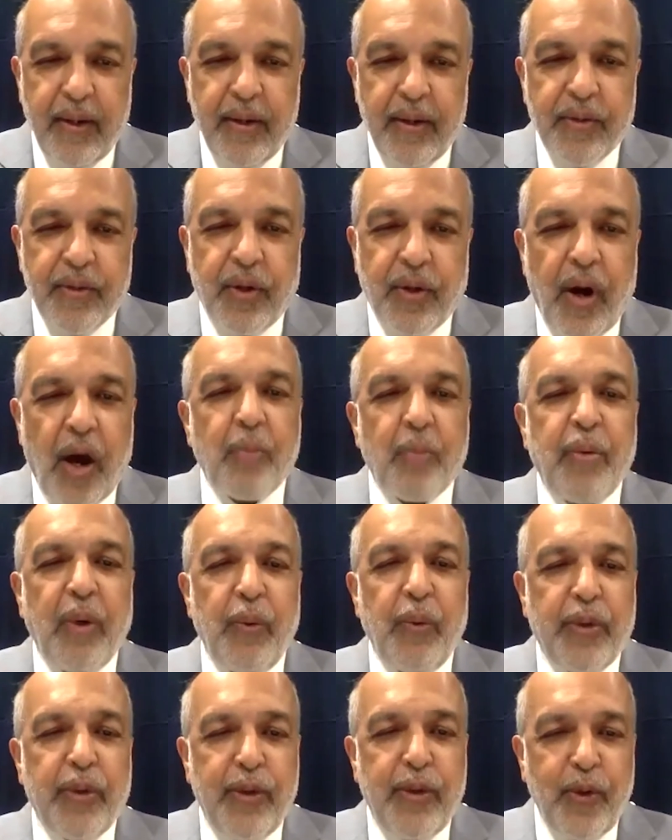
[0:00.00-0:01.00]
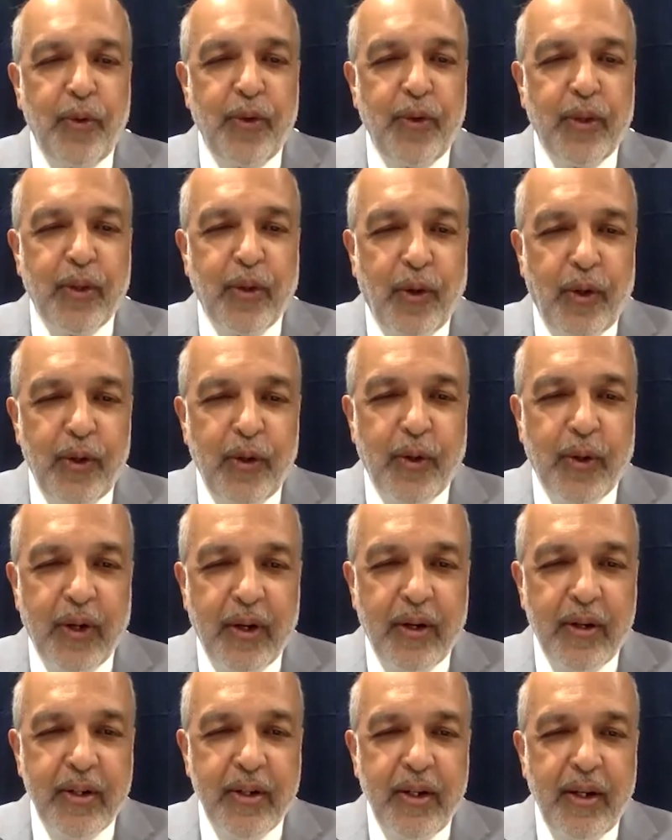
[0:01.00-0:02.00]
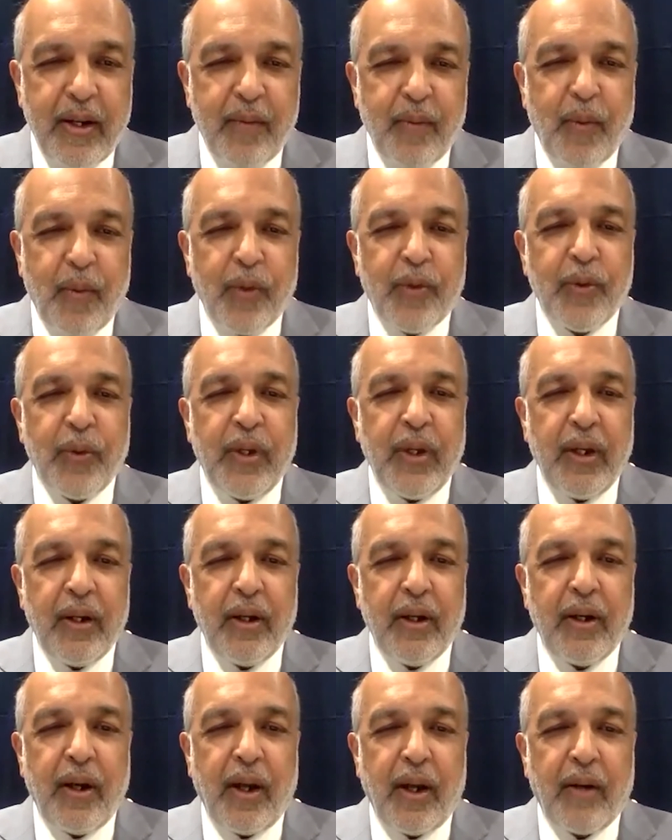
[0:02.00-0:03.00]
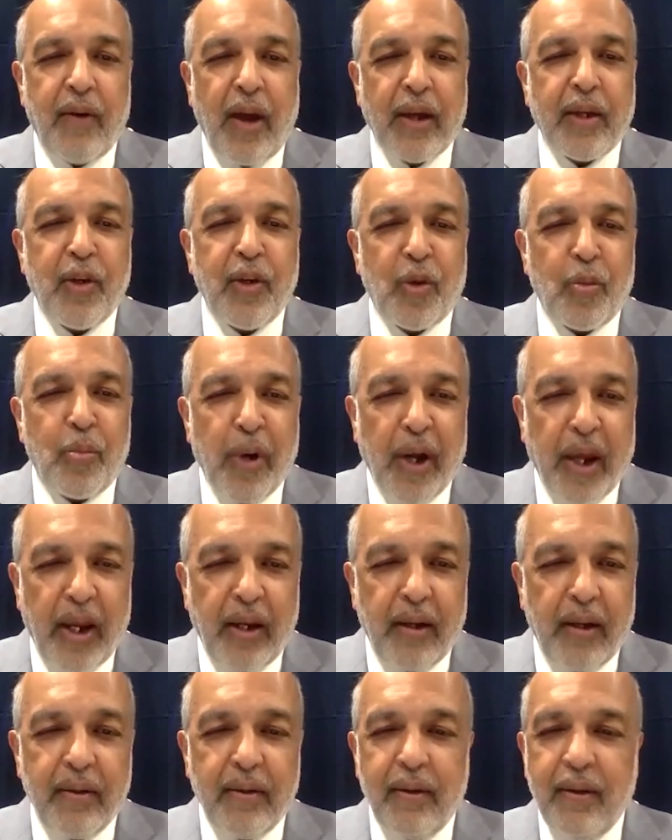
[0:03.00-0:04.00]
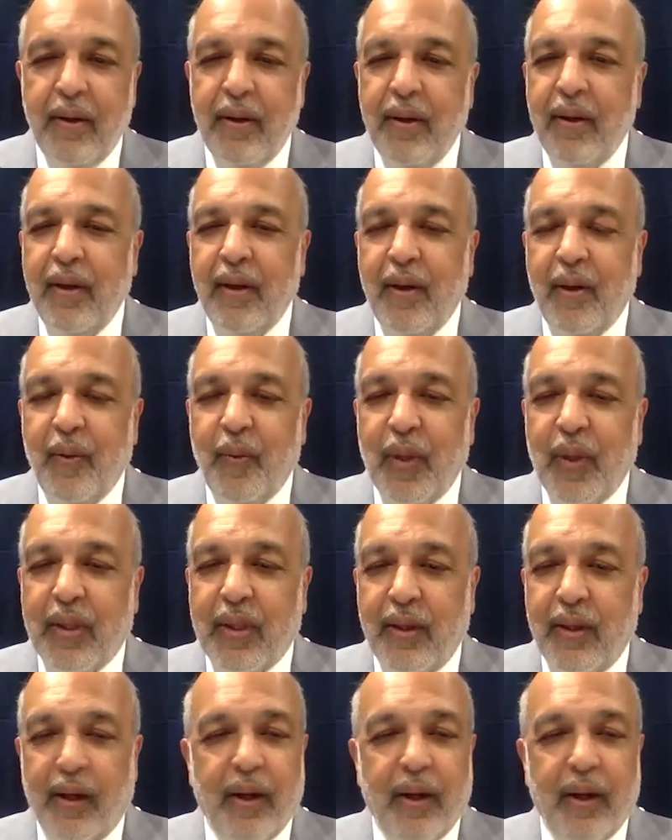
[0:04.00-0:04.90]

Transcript: So God be with you with all your energy, and want to hear and rack your brain with